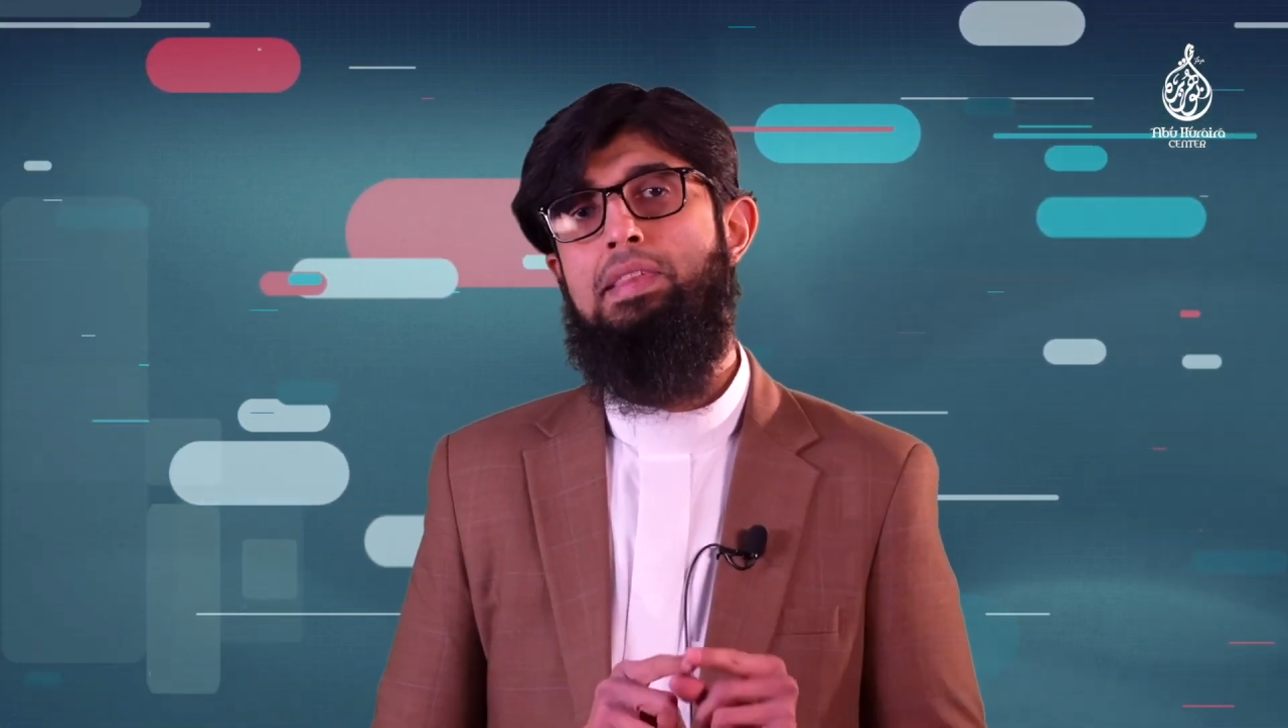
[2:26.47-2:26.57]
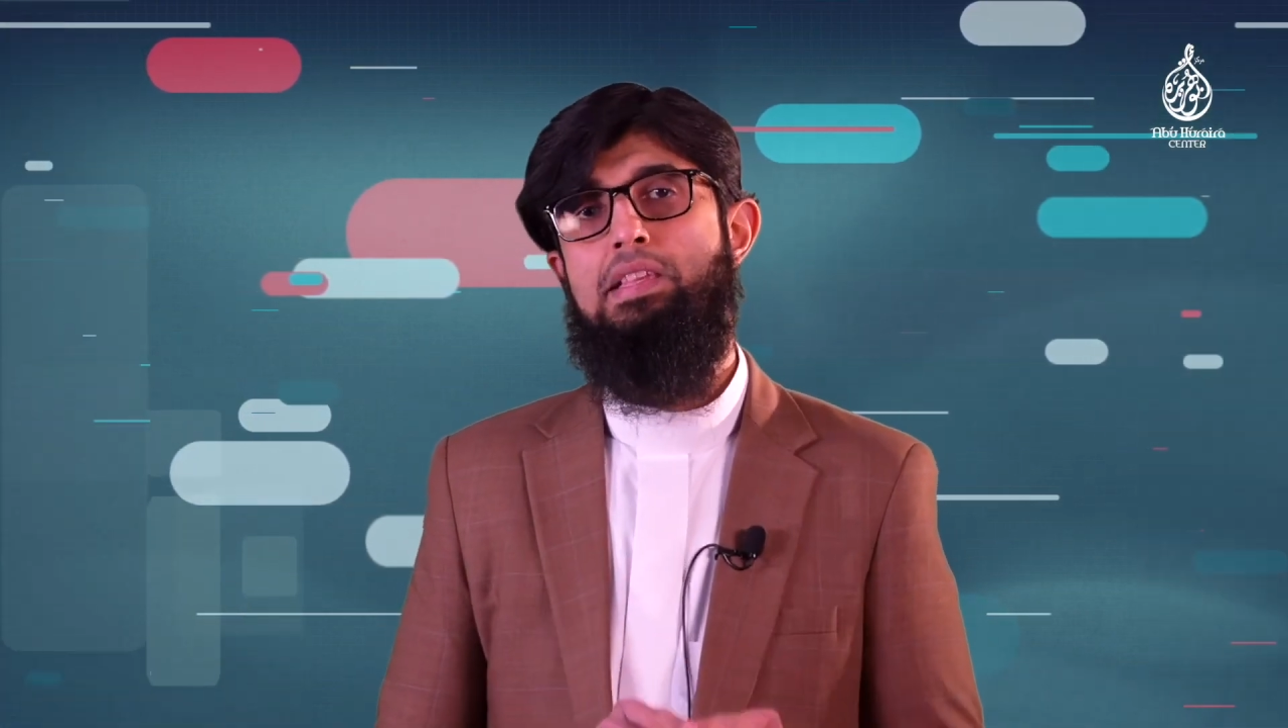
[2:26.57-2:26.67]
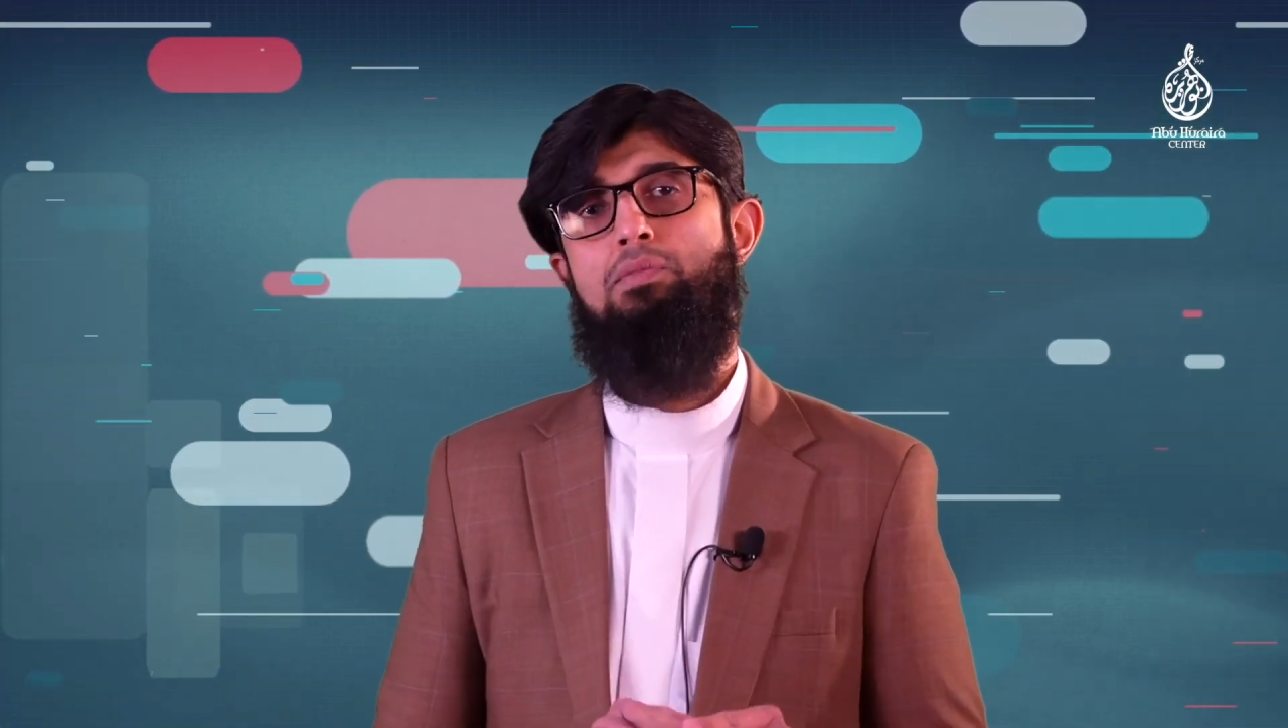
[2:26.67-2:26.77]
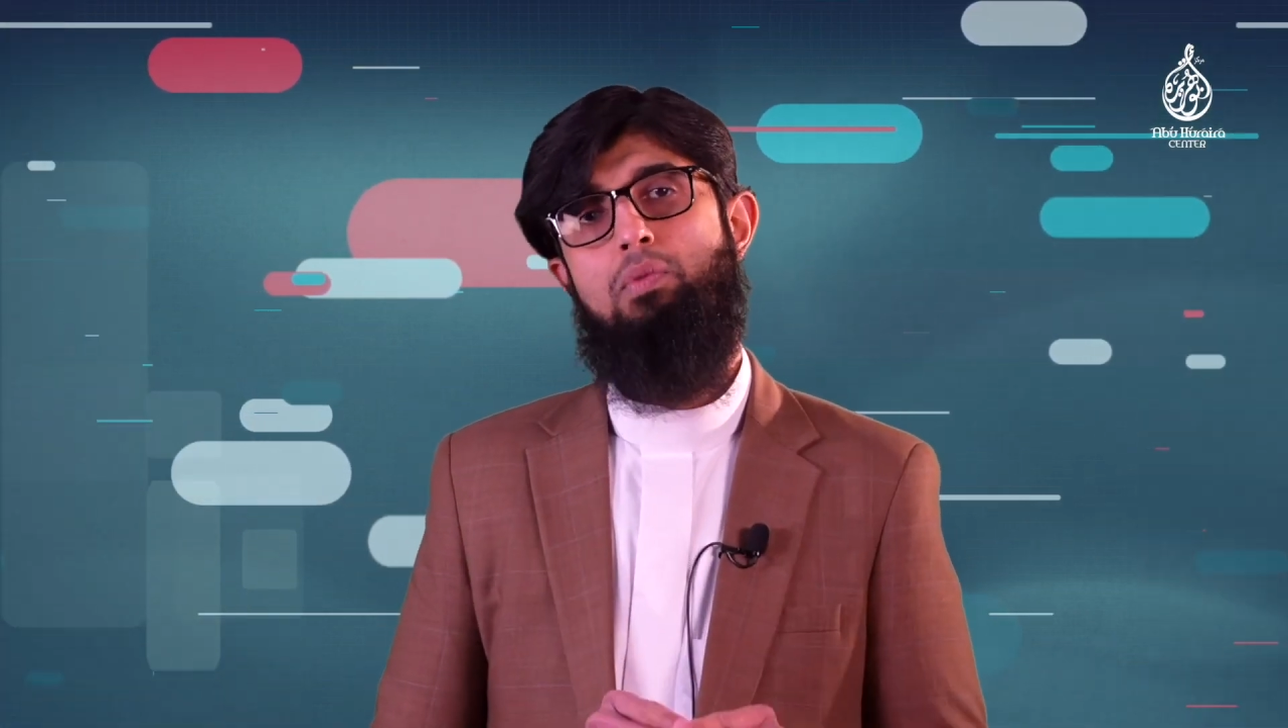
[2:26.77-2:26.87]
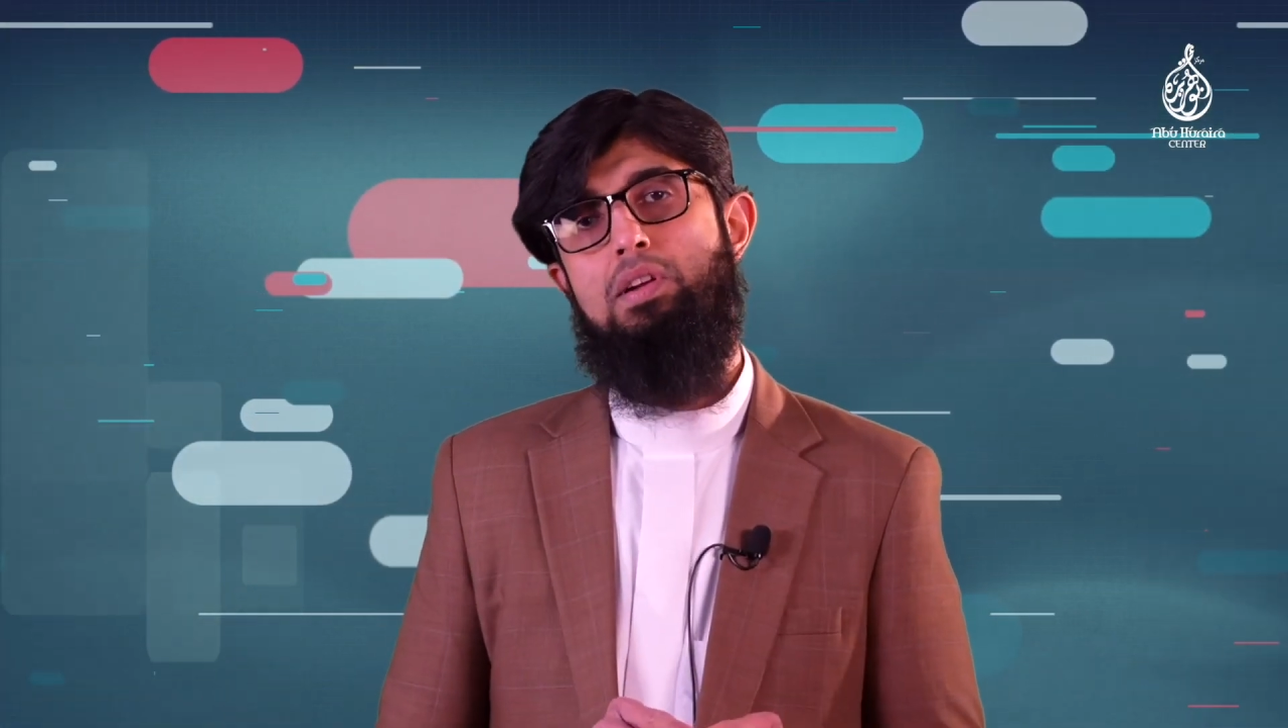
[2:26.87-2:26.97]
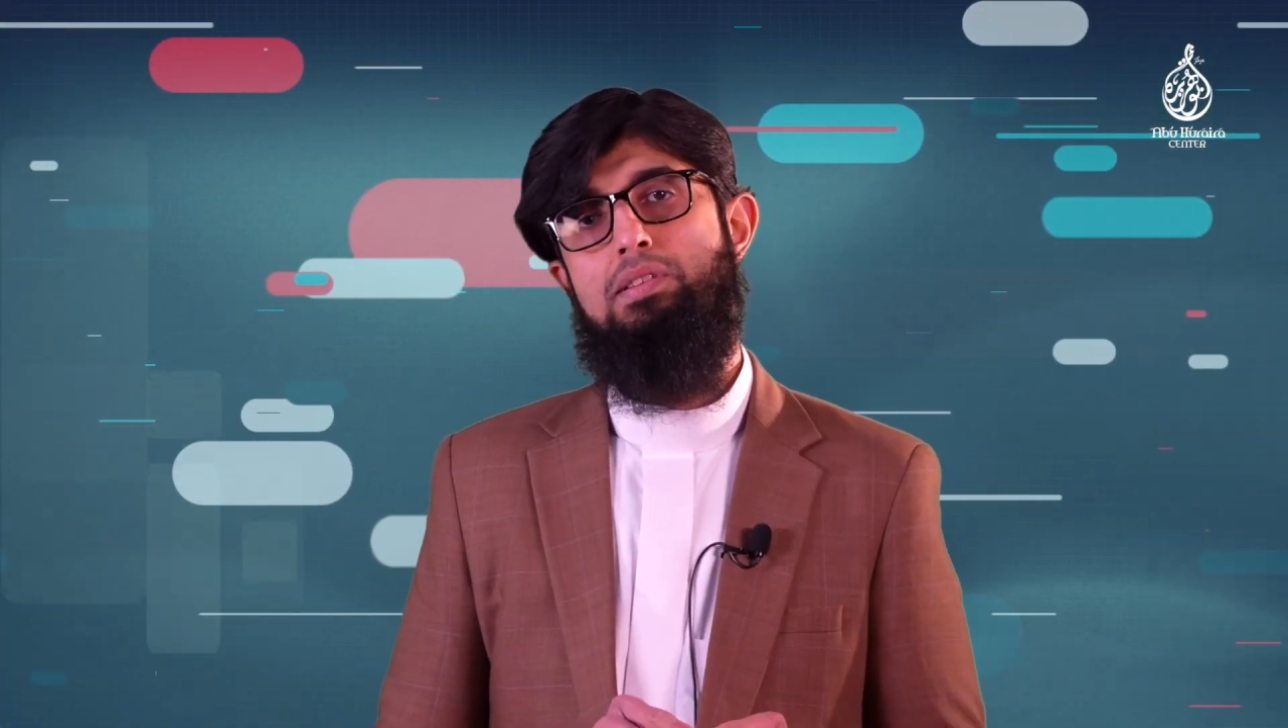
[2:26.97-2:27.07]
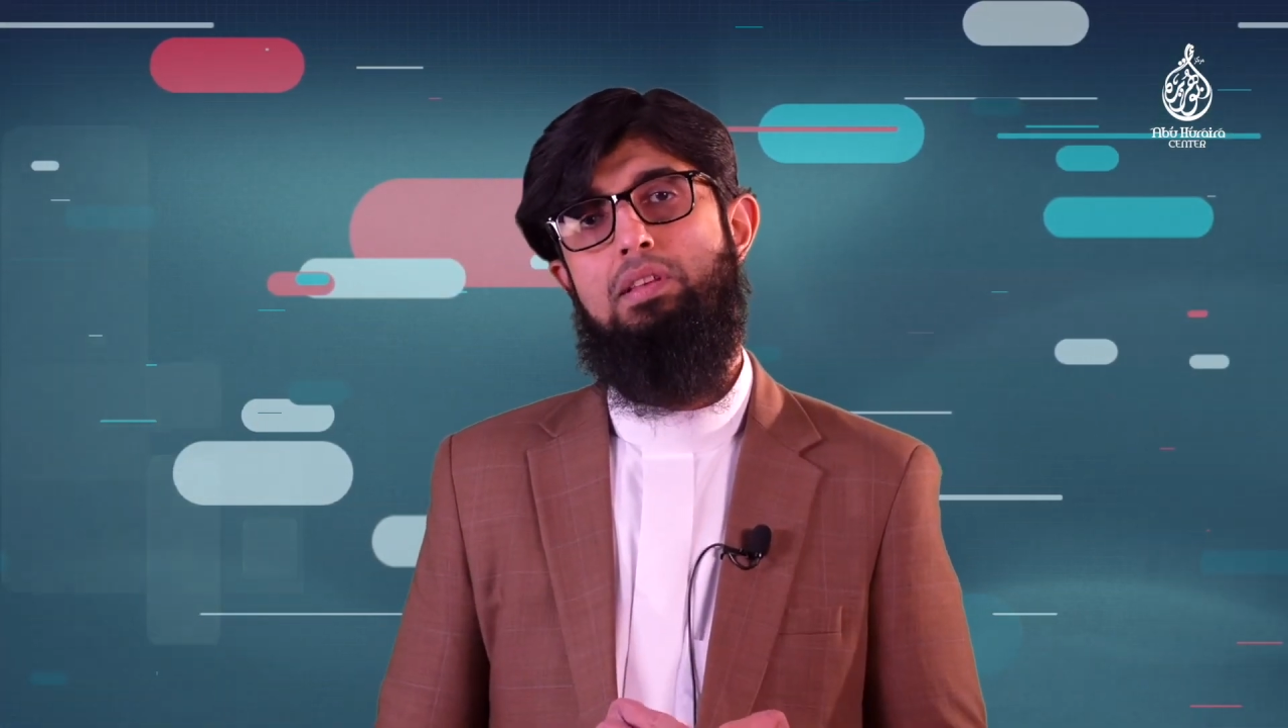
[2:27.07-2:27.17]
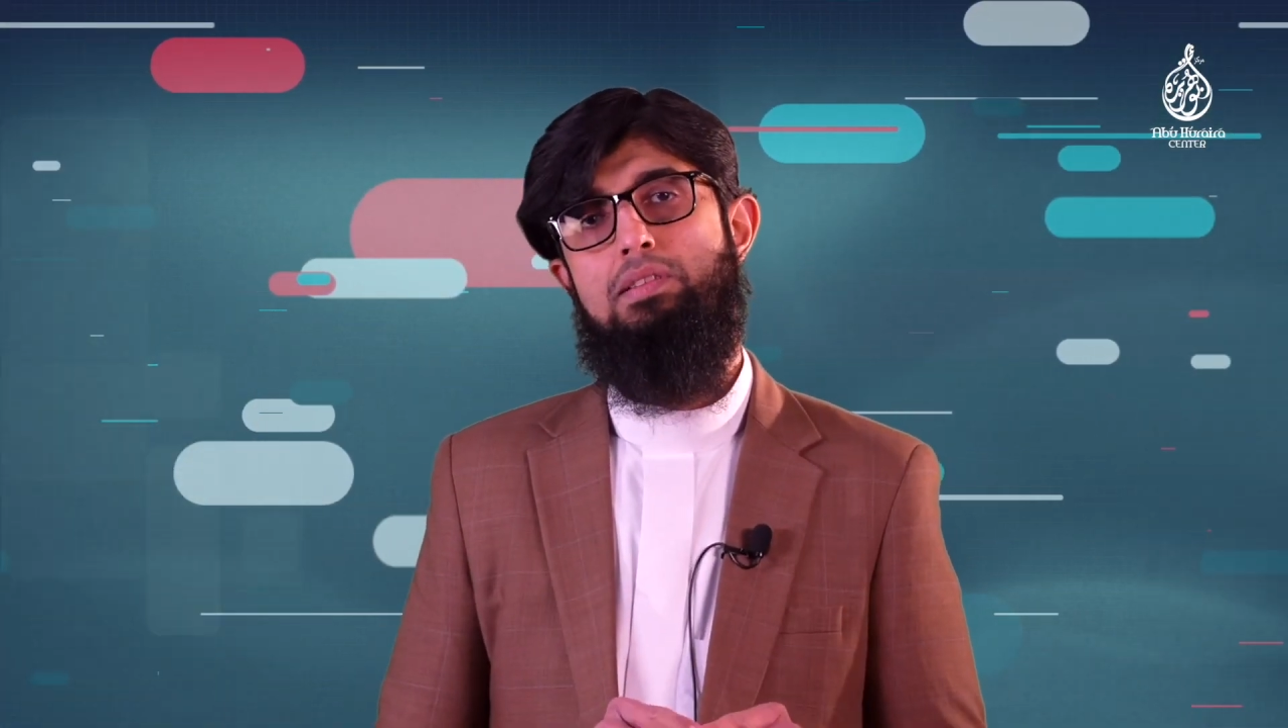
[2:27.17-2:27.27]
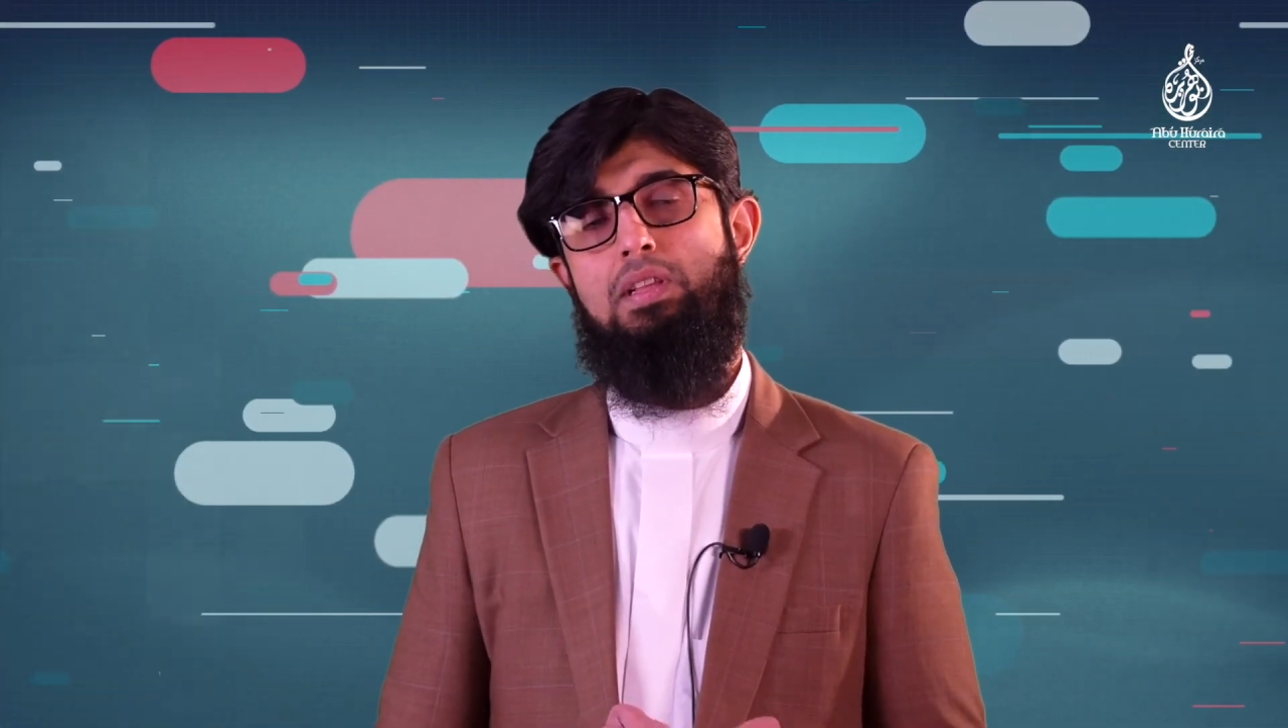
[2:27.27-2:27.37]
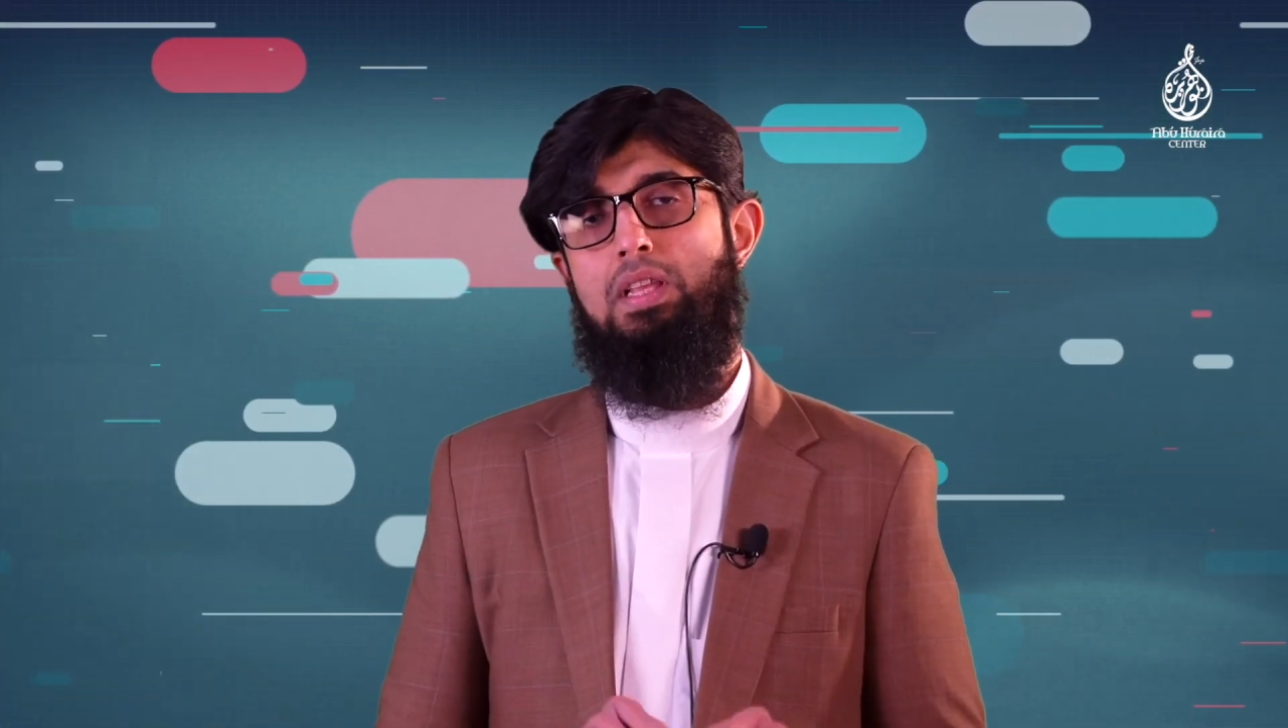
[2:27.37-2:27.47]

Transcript: these verses